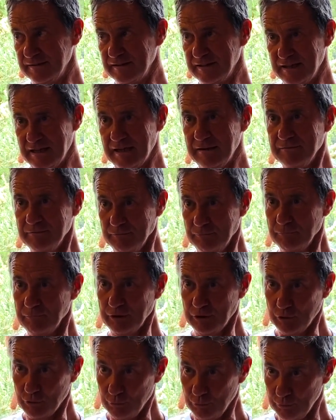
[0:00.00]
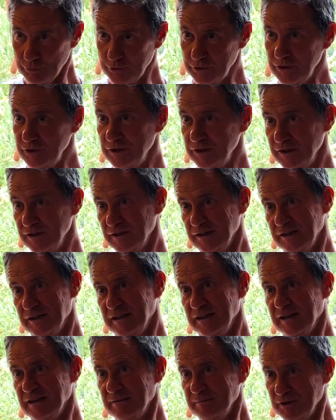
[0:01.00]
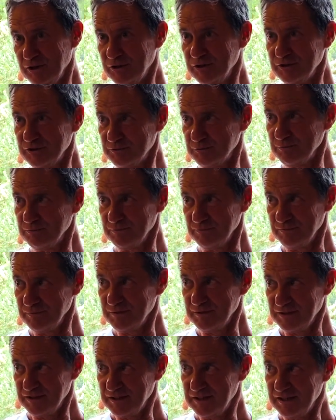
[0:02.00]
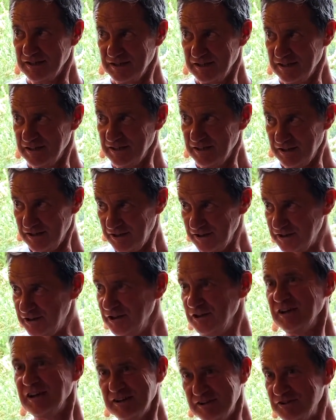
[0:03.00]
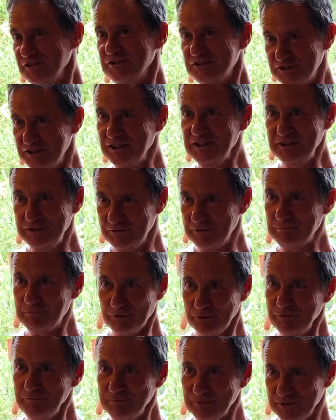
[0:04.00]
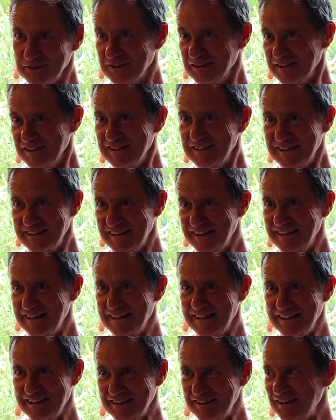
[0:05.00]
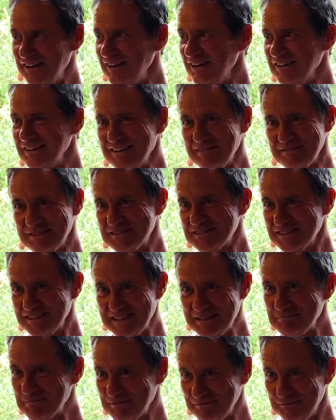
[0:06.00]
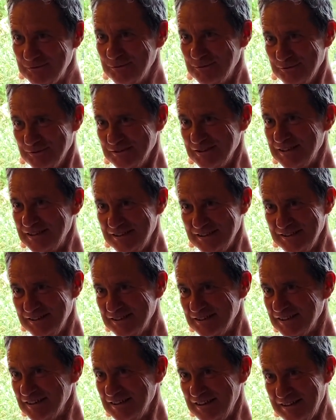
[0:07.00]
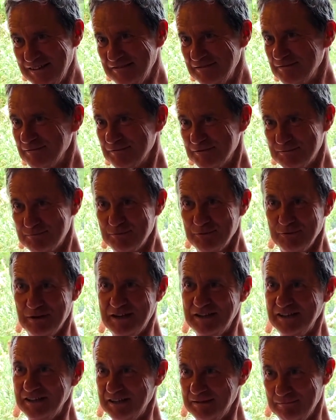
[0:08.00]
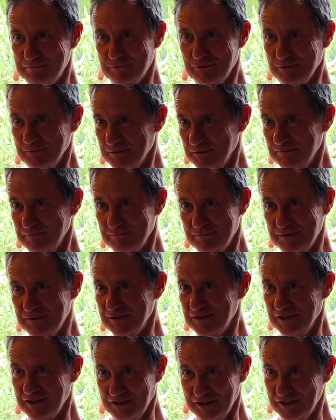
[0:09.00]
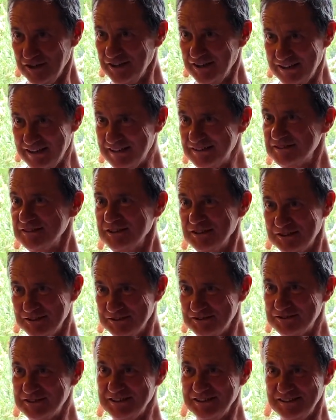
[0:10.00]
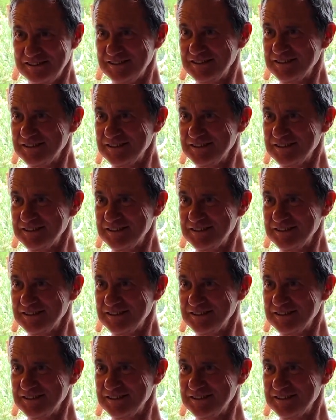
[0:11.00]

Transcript: have it recorded because like you can actually see your improvement. I'd never seen it before, like I had sporadic improvement, but I actually could see